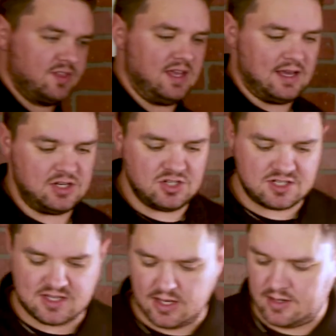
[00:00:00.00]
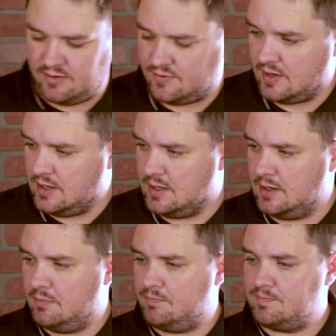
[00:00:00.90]
thing I just thought
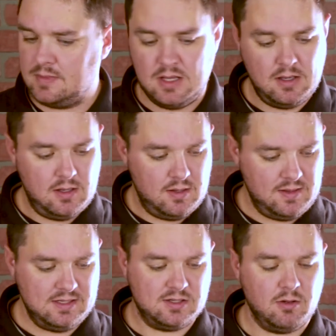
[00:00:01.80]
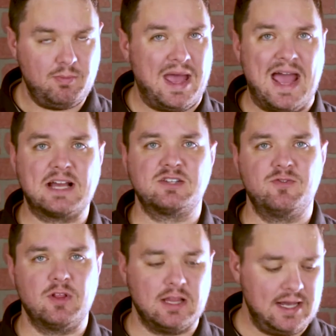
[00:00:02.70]
of. These little packs
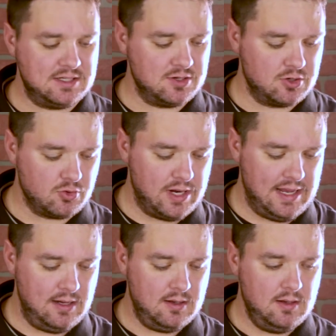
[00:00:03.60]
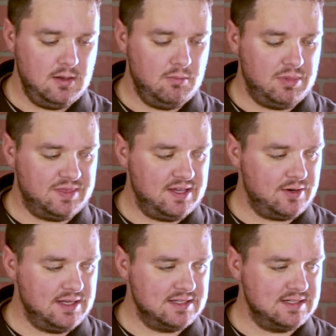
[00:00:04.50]
for the lights are great, but
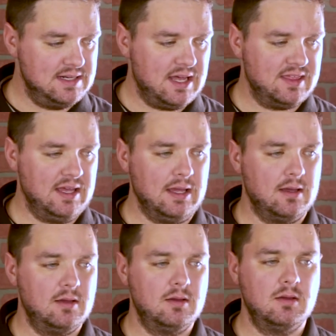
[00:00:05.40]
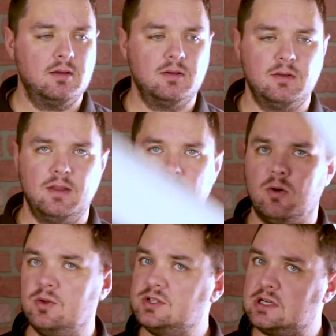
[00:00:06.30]
there is nothing that
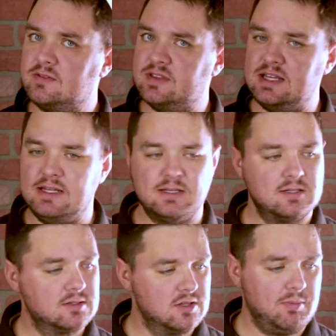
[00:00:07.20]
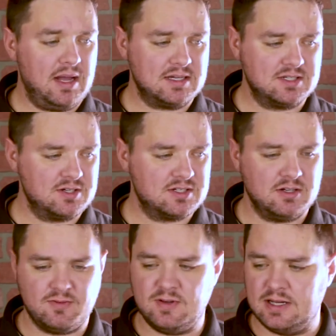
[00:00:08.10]
holds all of these. So the boxes are
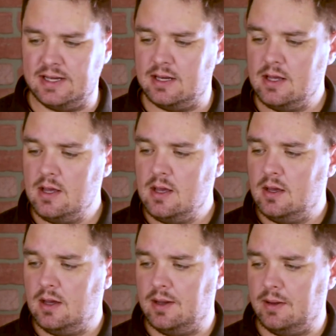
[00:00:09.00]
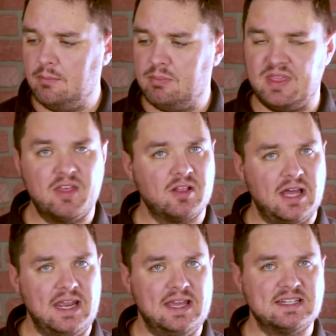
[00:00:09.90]
still fine, but the other
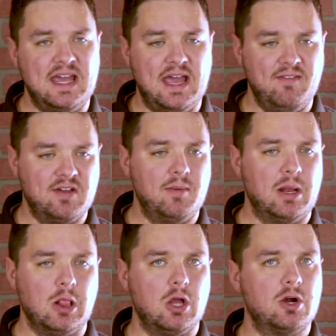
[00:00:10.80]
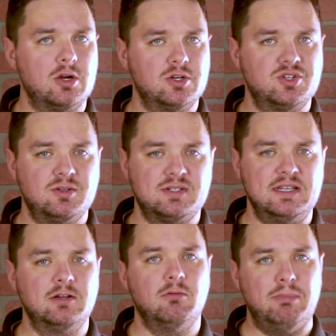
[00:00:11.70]
lighting kits I have come in a large
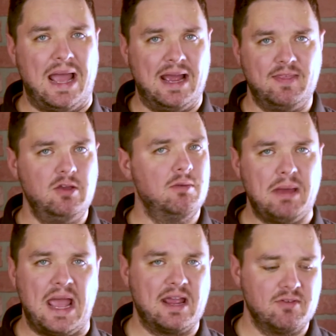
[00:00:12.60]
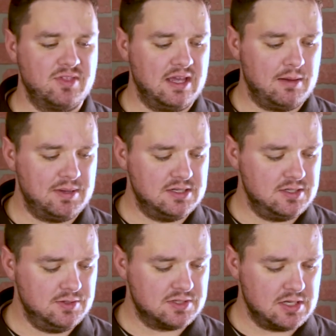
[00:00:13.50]
single bag that you can pack everything up
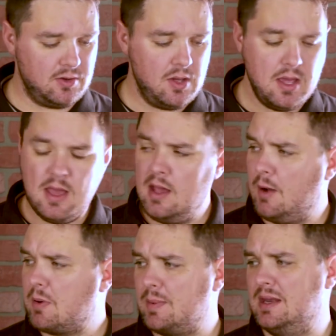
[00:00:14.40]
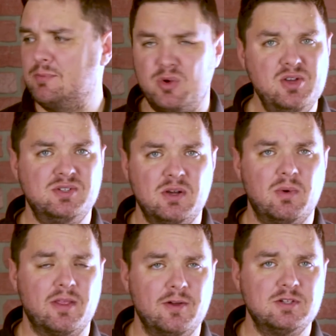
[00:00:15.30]
into. So I'll probably end up reusing
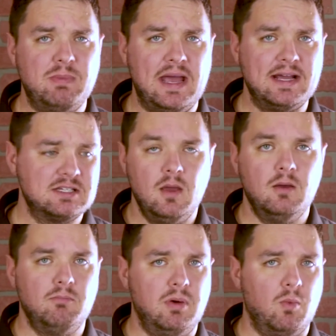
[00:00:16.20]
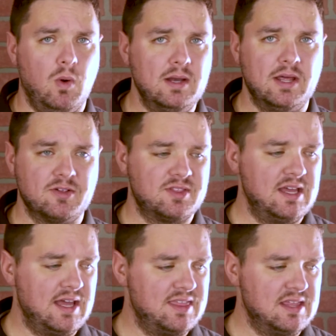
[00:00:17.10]
one of those bags. But one other
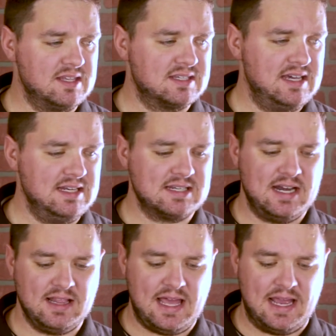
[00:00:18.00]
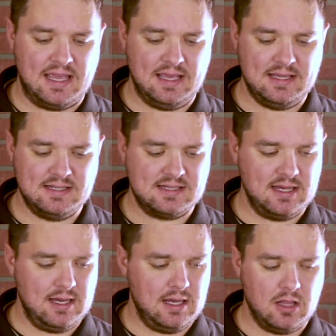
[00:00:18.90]
thing I think this kit is kind of lacking is
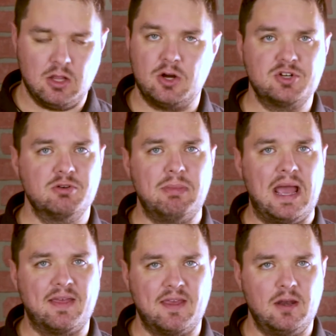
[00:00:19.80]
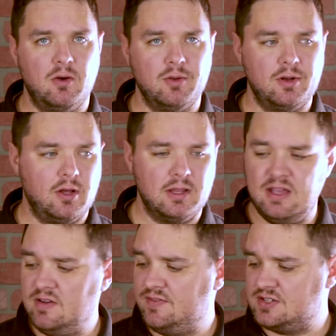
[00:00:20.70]
a larger bag that can hold it all.
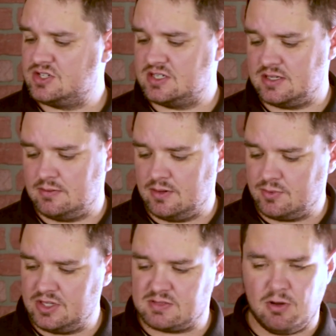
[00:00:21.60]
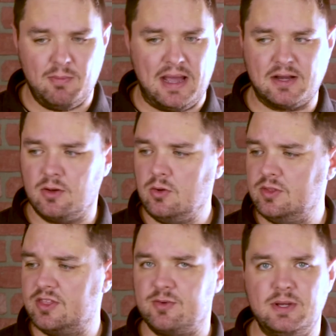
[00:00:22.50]
Even if it's just a really small bag to hold
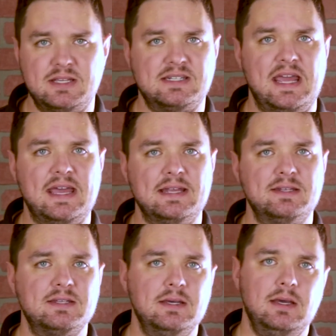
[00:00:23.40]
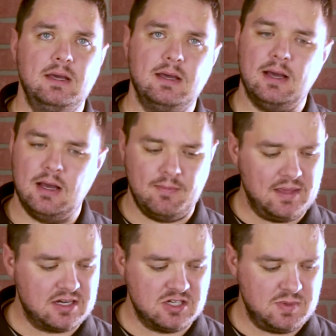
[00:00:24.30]
the 3 stands,
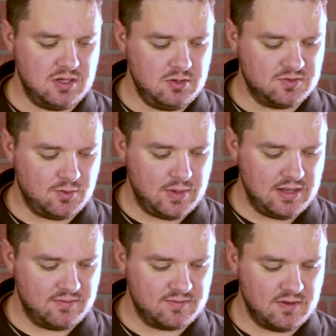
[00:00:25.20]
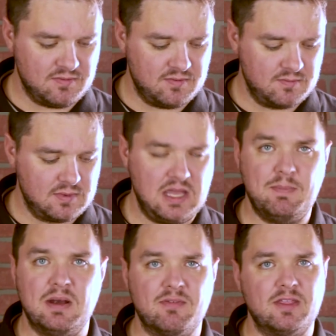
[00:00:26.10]
that can just be a useful way of
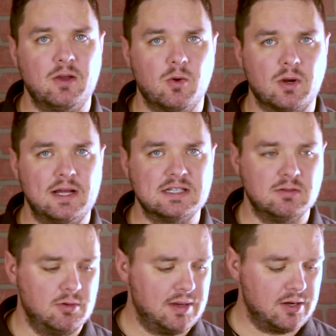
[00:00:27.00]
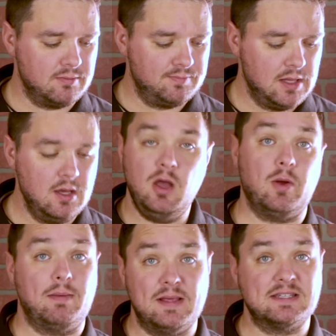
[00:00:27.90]
keeping everything organized a little bit better.
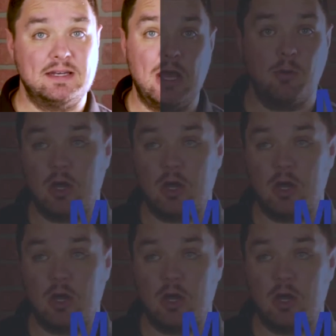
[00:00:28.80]
Okay, that's it. Now I'm